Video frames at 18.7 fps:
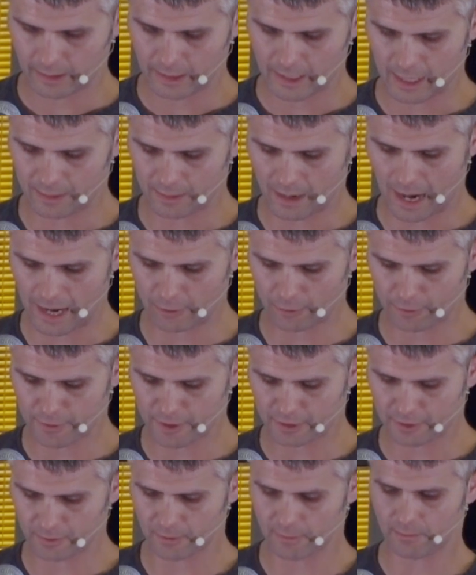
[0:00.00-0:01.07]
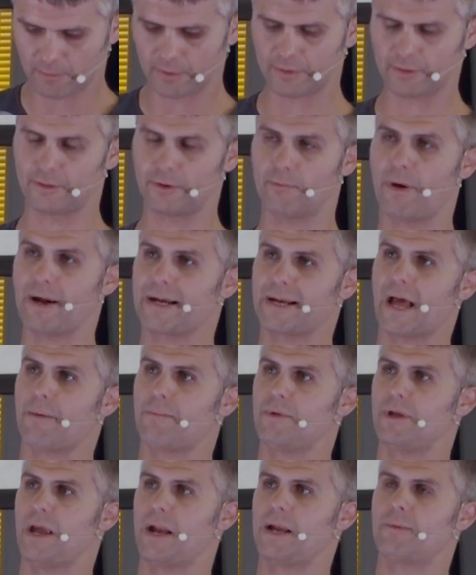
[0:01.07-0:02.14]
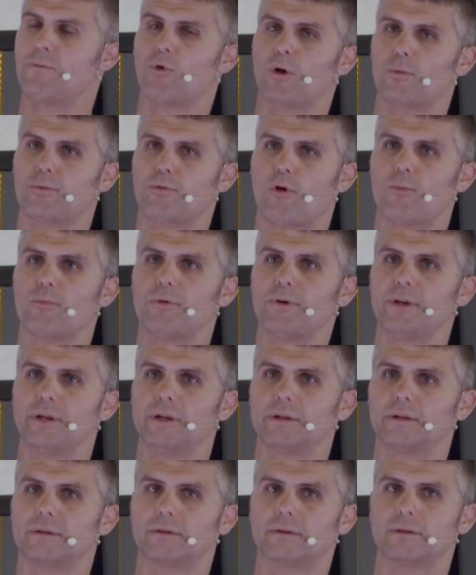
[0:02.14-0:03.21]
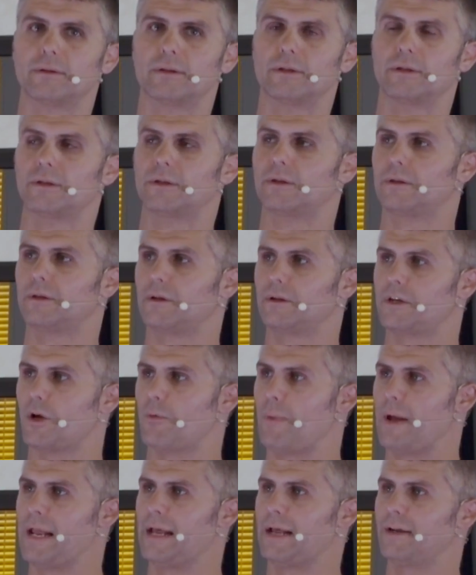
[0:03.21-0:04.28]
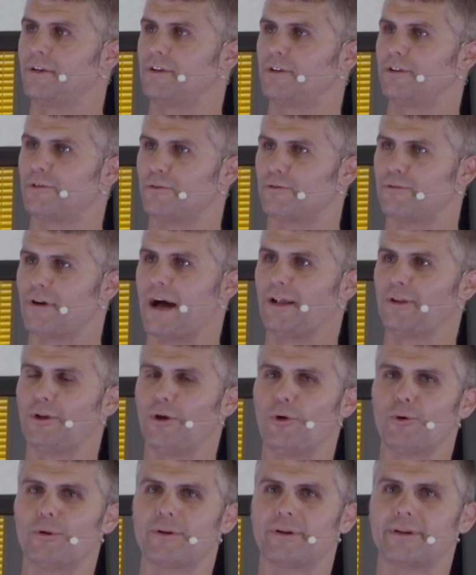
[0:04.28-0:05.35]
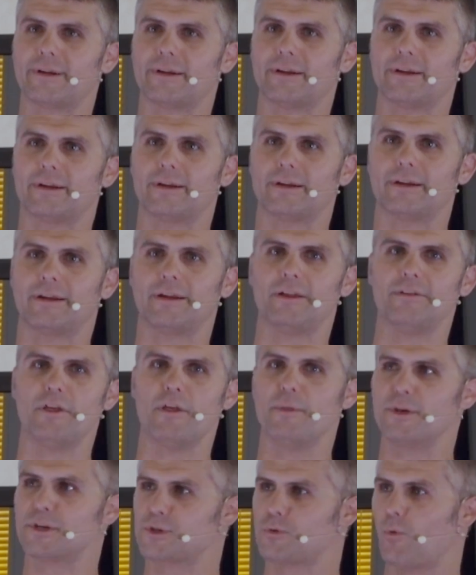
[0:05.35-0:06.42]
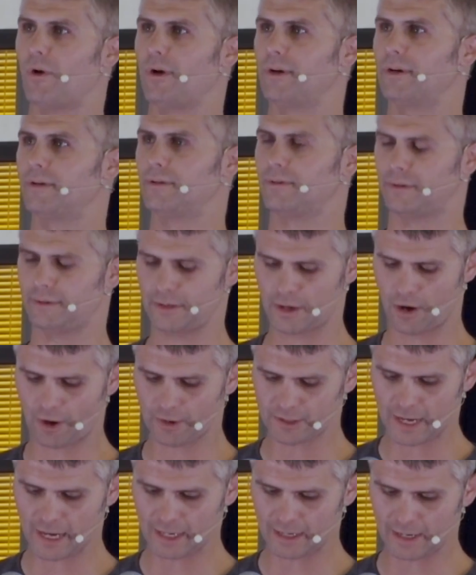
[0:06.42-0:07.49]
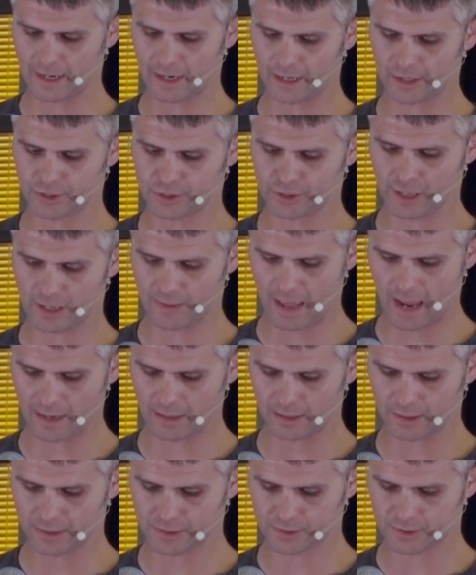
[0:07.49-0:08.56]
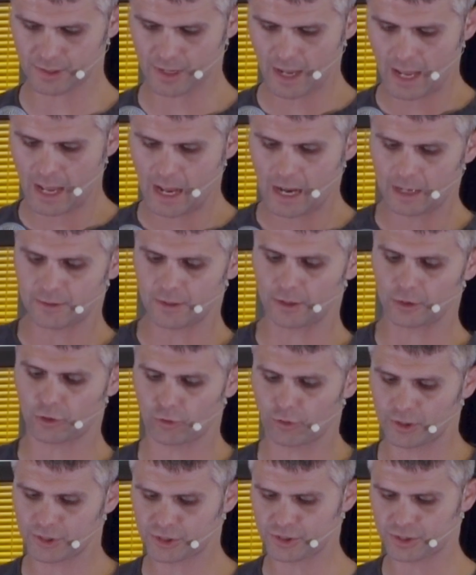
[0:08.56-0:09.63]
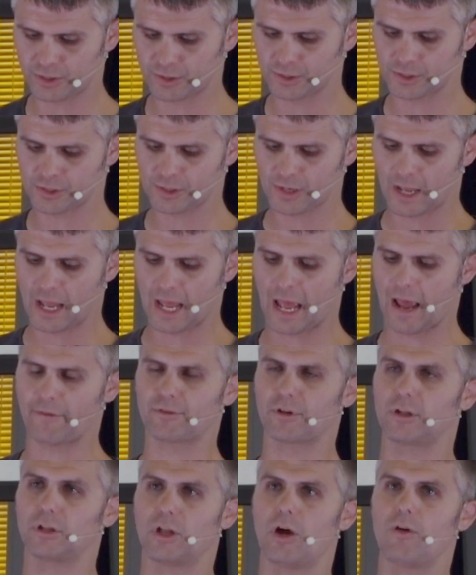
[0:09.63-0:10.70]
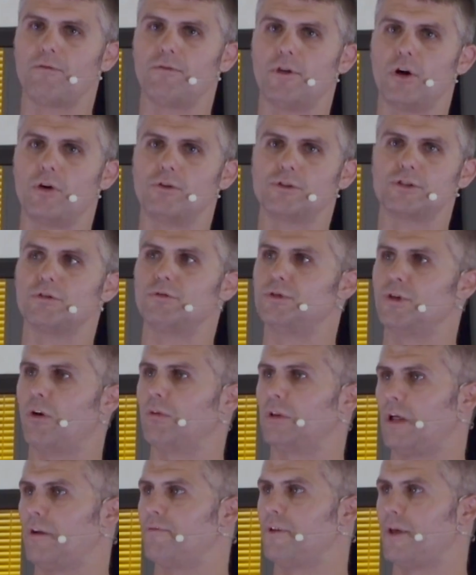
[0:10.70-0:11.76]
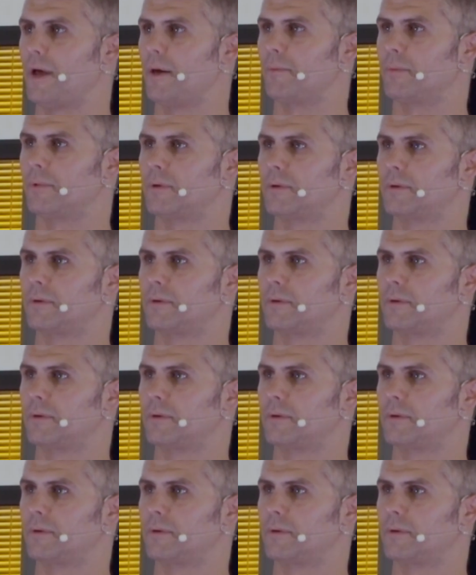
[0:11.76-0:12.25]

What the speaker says: and I don't think there might not be any more appropriate command to follow than this one in our day and age, and that is that Christians have to love those who don't love them.